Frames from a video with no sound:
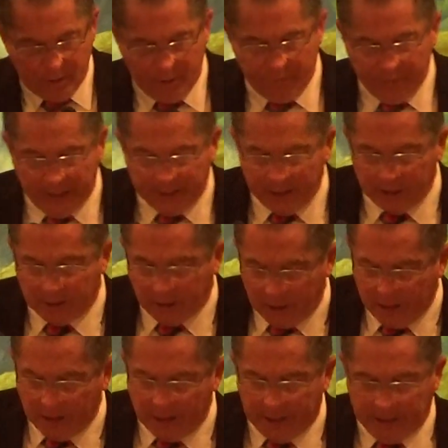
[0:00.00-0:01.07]
Defend it
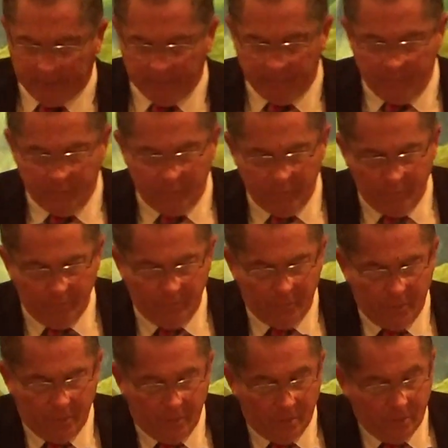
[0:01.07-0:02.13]
clearly.
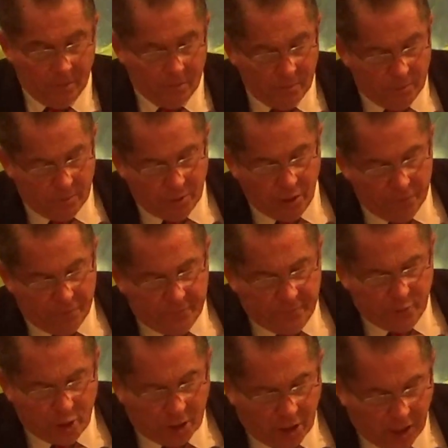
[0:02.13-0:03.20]
De
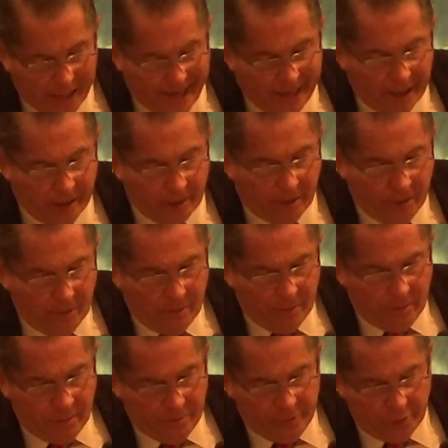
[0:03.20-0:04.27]
declare
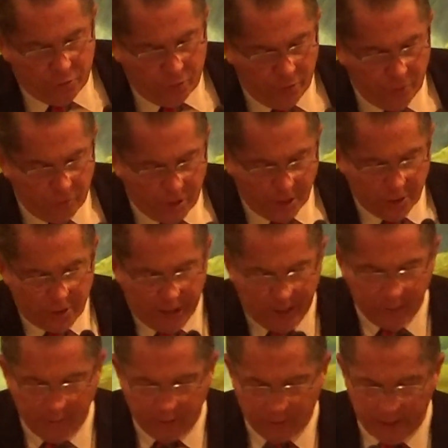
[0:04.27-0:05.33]
the truth
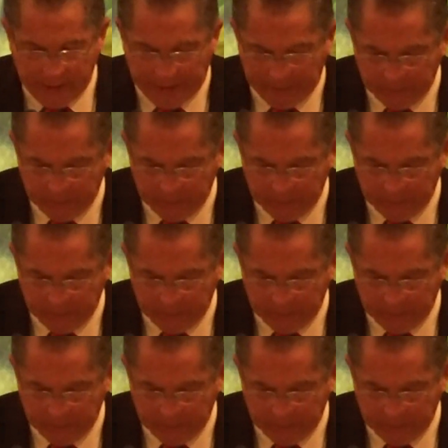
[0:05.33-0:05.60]
continuously.